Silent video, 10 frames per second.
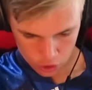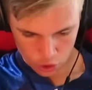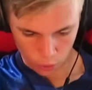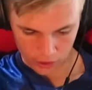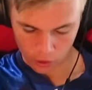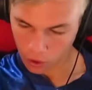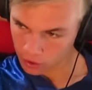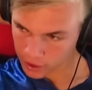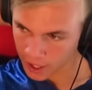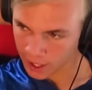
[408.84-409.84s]
Surely
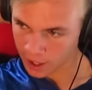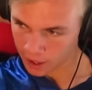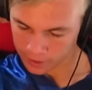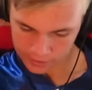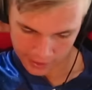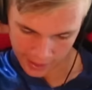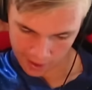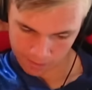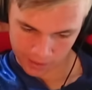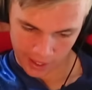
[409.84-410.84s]
not, haha.
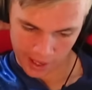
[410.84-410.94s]
Cam.